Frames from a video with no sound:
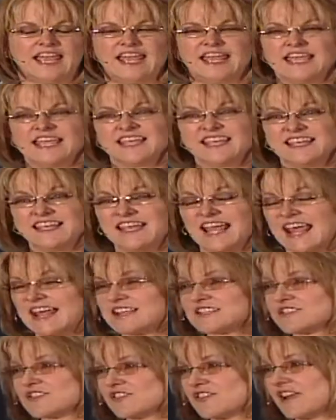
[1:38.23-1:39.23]
he
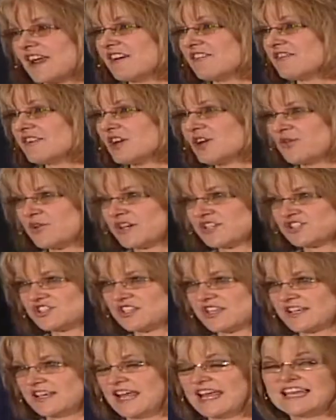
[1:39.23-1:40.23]
answered every
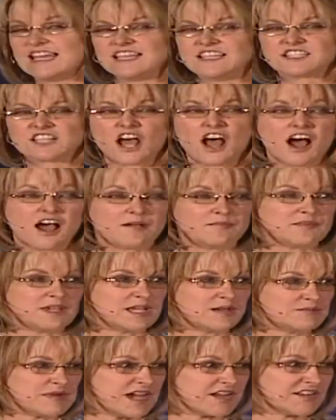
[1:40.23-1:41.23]
question, and he taught me
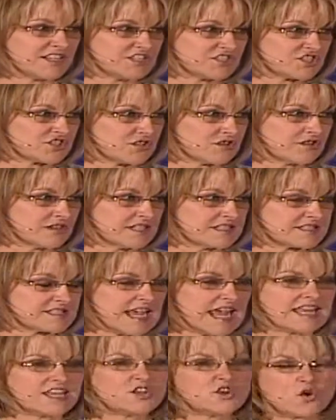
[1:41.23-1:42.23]
about insurance.
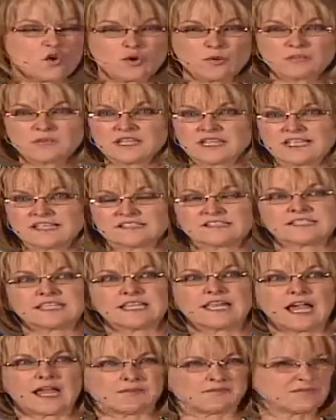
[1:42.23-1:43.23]
And normally,
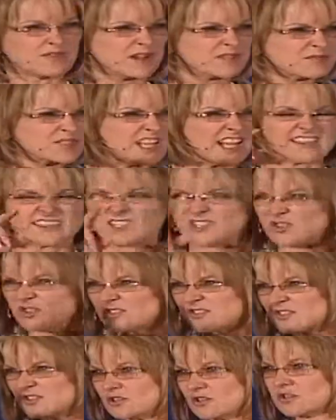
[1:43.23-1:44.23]
see, I'm glad the
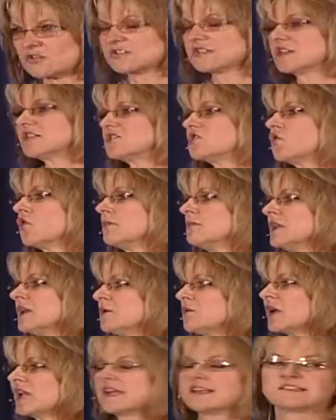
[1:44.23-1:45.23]
doors are closed, because normally
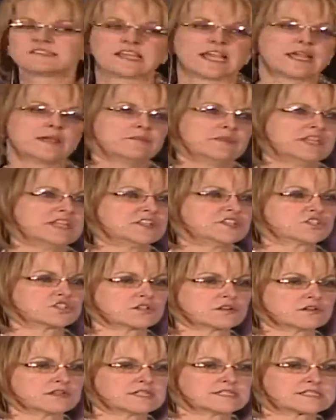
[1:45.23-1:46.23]
when I say I'm in
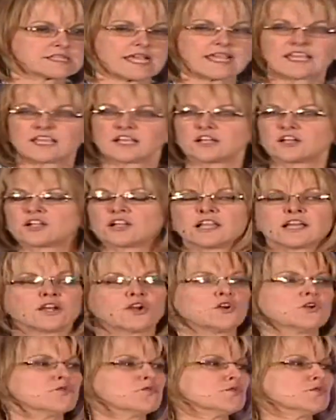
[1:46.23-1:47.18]
insurance, I can clear a